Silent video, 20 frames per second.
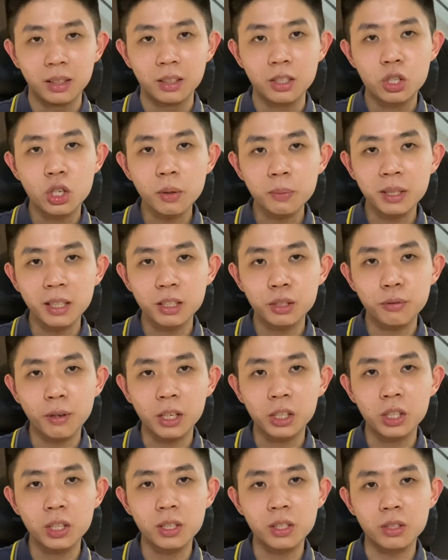The job
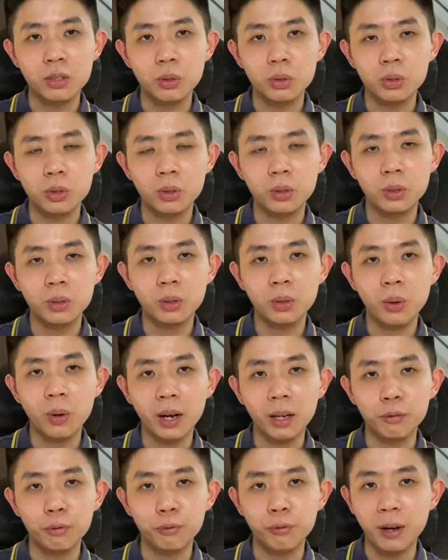satisfaction is also
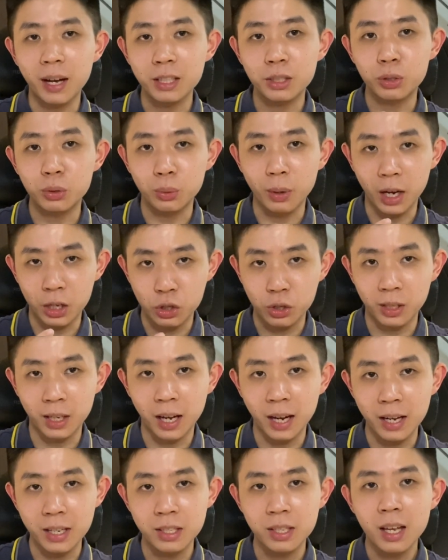quite fast to
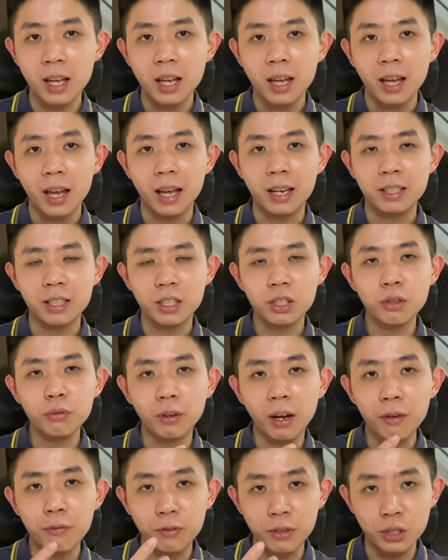actualize, and it's actually
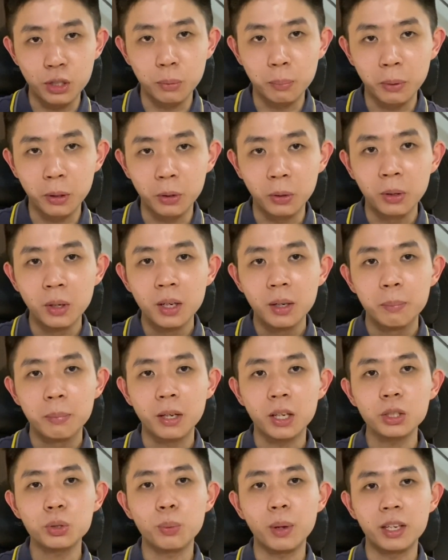very visible
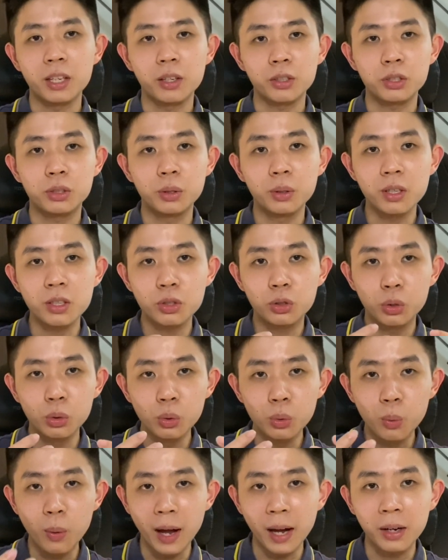because when your students do
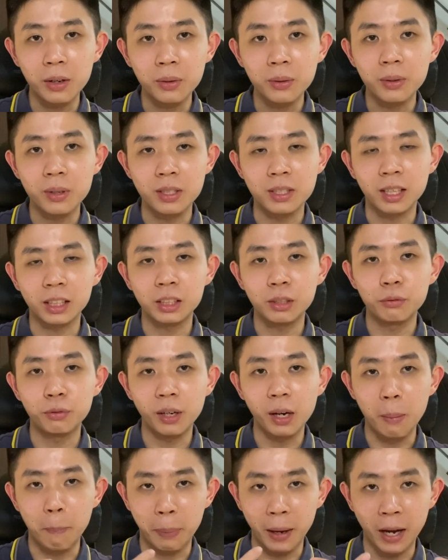well, it's actually very
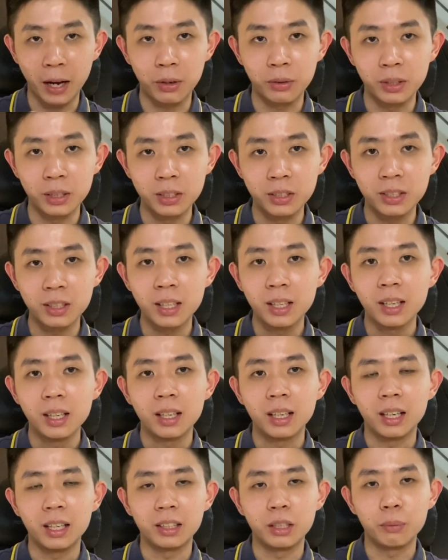apparent.
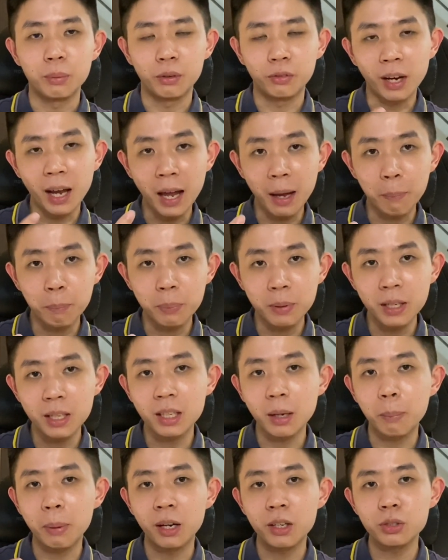They'll be very happy,
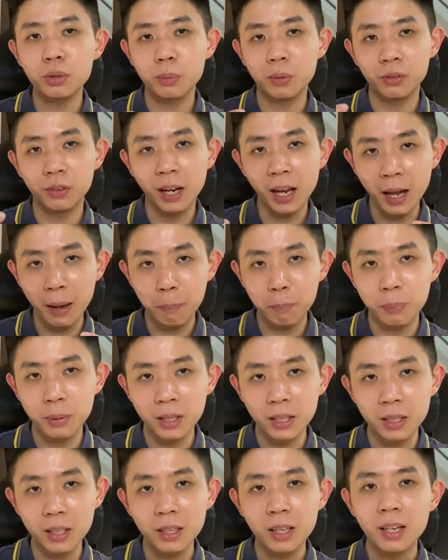their parents will be very
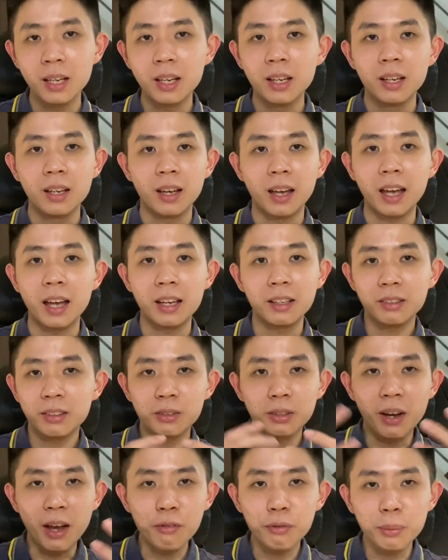happy, and
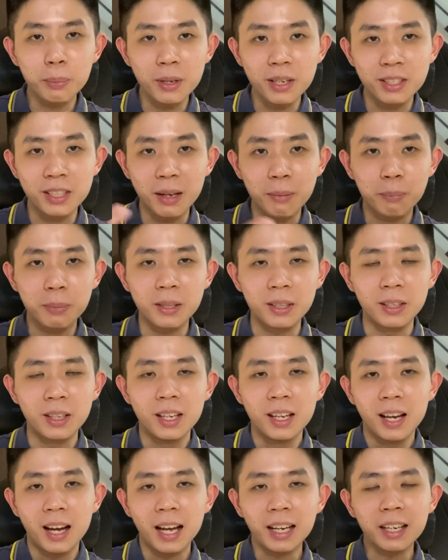everybody is happy.
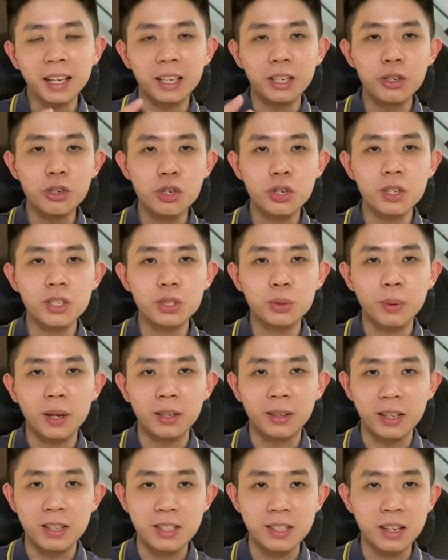Unlike insurance where you
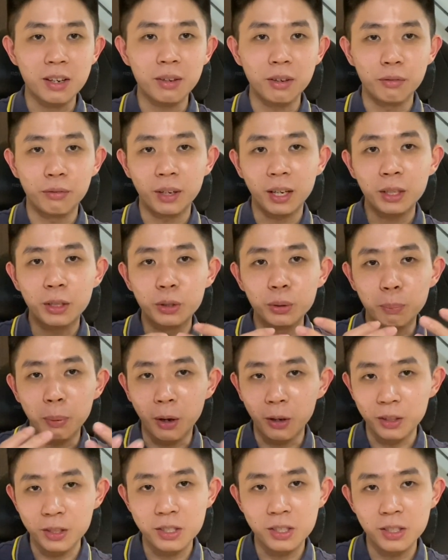can sell a very good
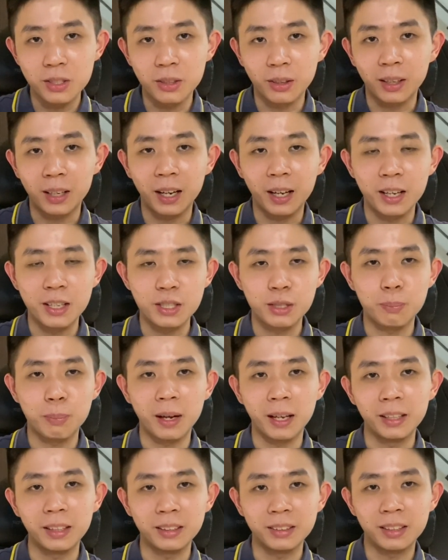policy to your clients,
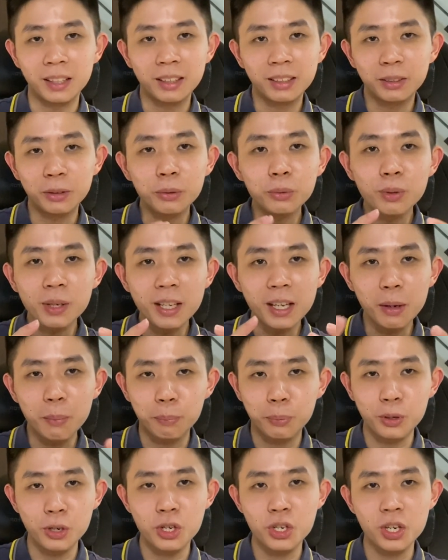but they don't really
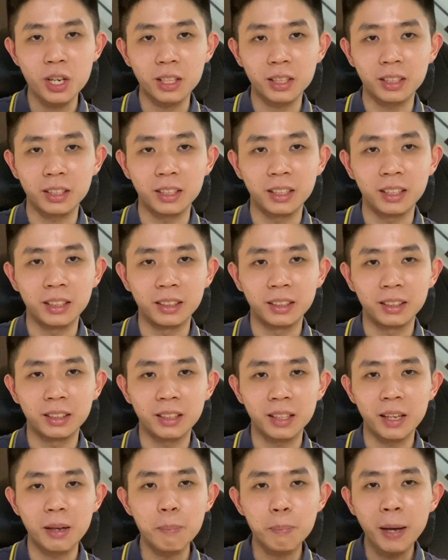appreciate the
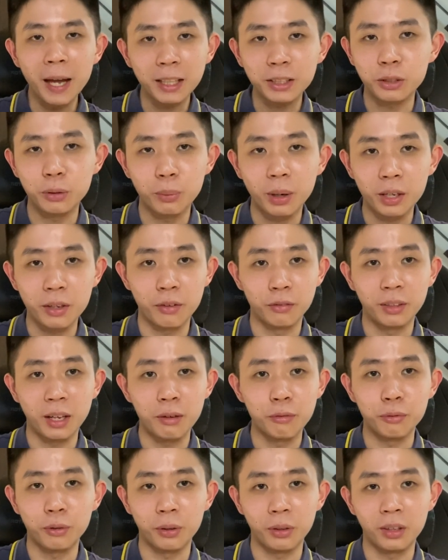impact of what you've
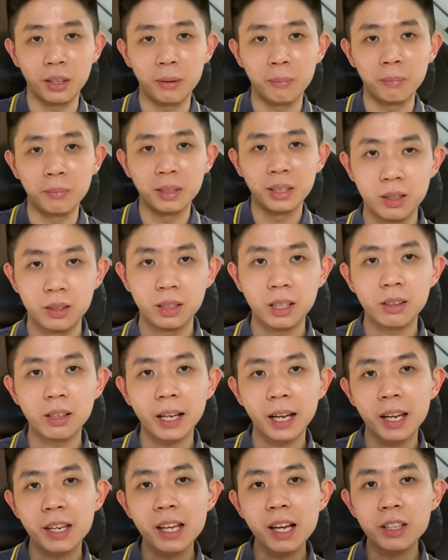done for them. Now, like
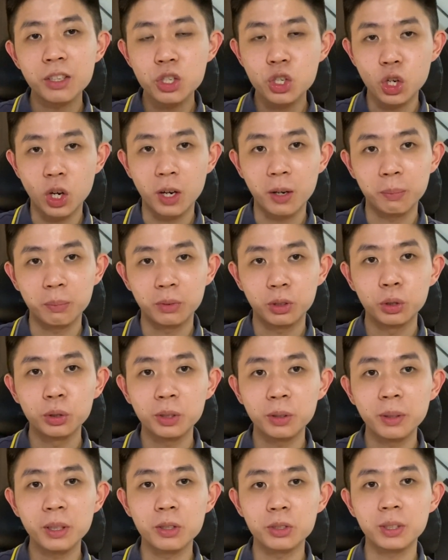any other job,
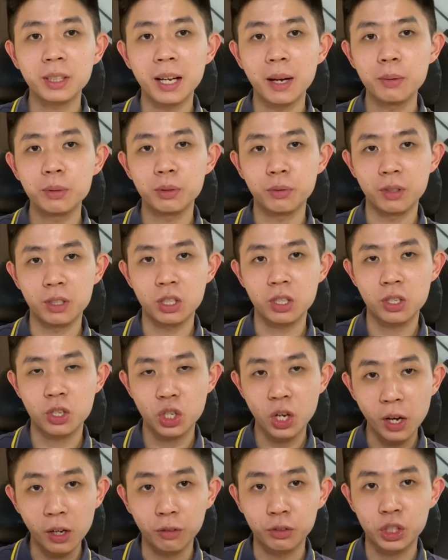tutoring also comes with its
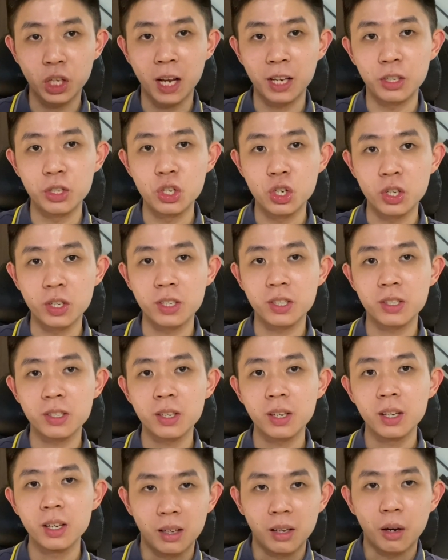share of challenges.
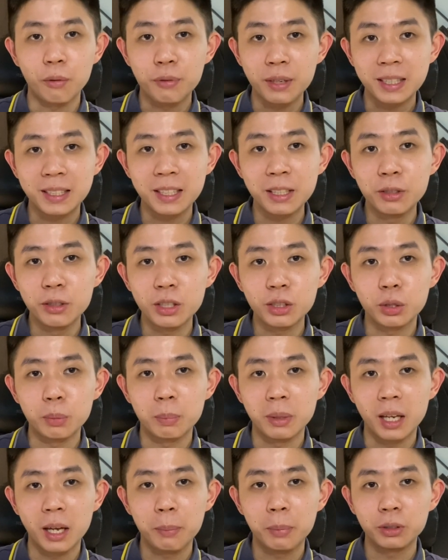Obviously, you need to
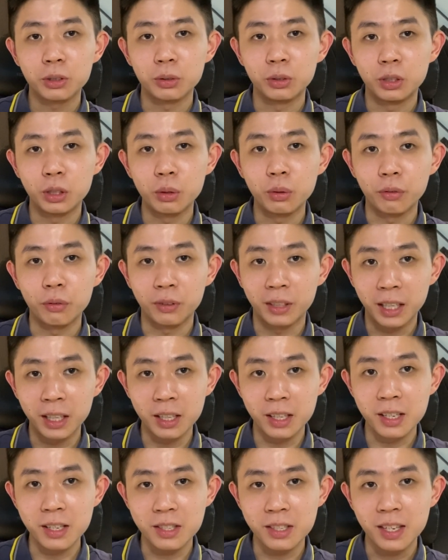be able to deal with
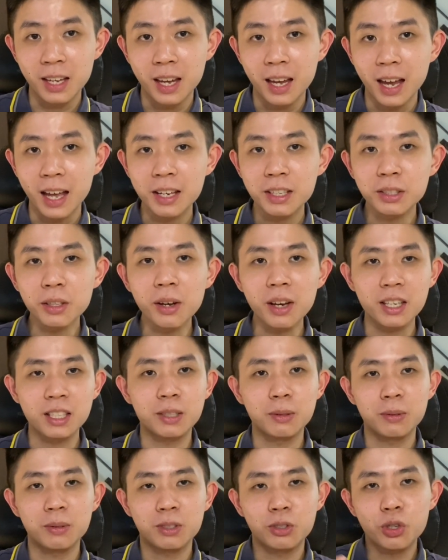kids, and it's not
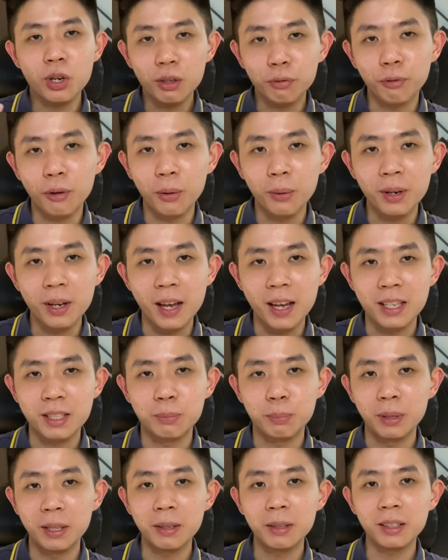as straightforward as
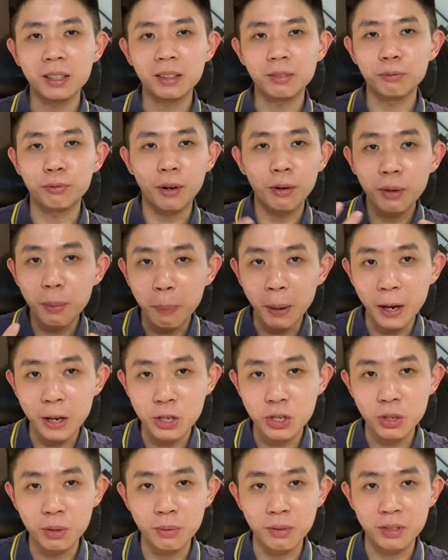being very
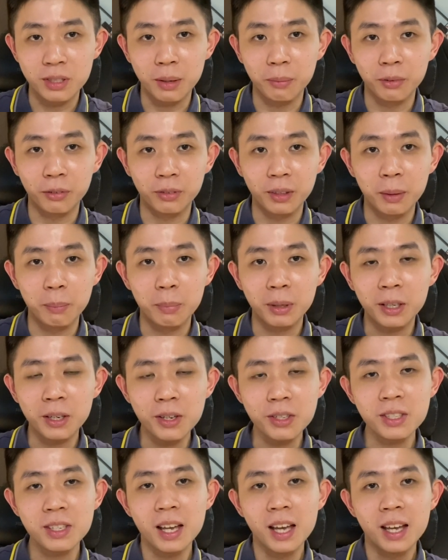patient with some of them,
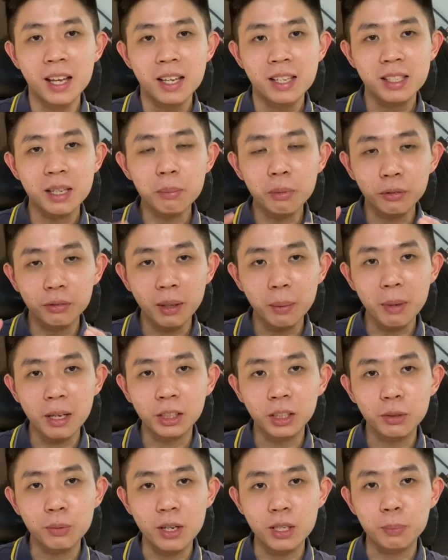because some of them
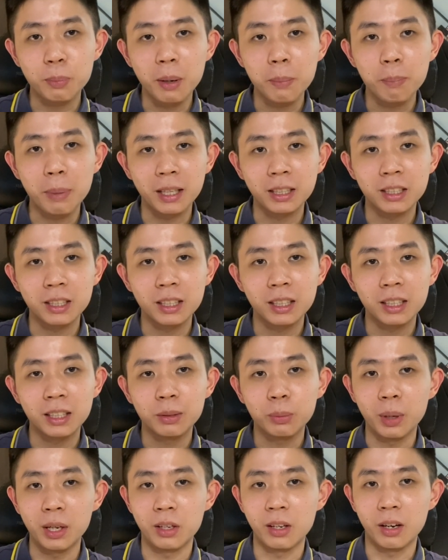actually respond better
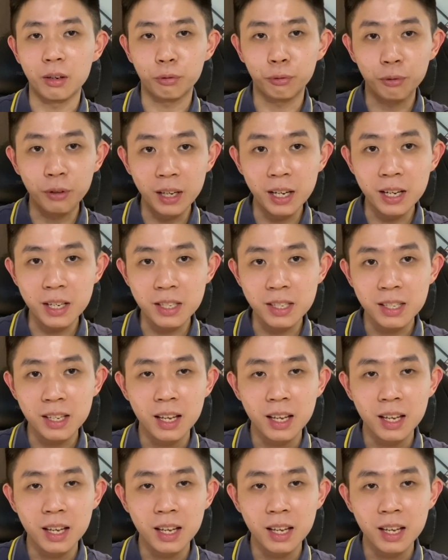when you're fierce,